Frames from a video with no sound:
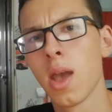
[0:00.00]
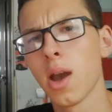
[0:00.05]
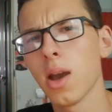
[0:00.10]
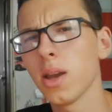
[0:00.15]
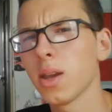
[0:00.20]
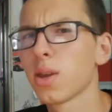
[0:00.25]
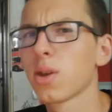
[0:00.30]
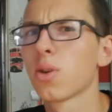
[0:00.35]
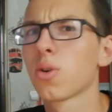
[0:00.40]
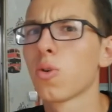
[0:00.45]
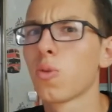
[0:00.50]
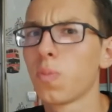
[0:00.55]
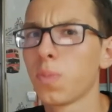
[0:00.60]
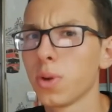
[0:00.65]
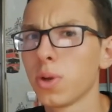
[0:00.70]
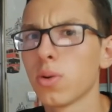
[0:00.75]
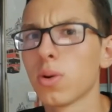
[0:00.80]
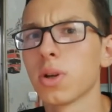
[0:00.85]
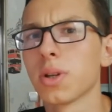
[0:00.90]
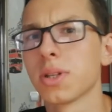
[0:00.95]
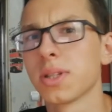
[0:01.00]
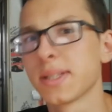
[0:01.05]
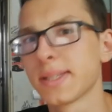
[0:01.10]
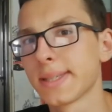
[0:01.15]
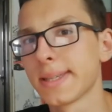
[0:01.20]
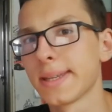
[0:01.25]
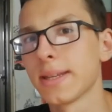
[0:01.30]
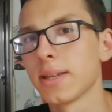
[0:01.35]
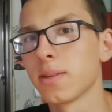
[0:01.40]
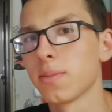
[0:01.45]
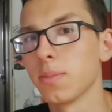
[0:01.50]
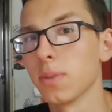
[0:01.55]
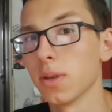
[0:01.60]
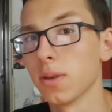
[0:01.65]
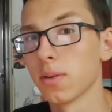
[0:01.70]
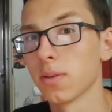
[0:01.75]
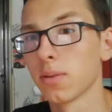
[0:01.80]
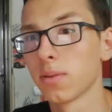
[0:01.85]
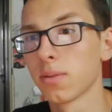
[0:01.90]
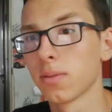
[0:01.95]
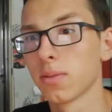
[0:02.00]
I hope you understand me.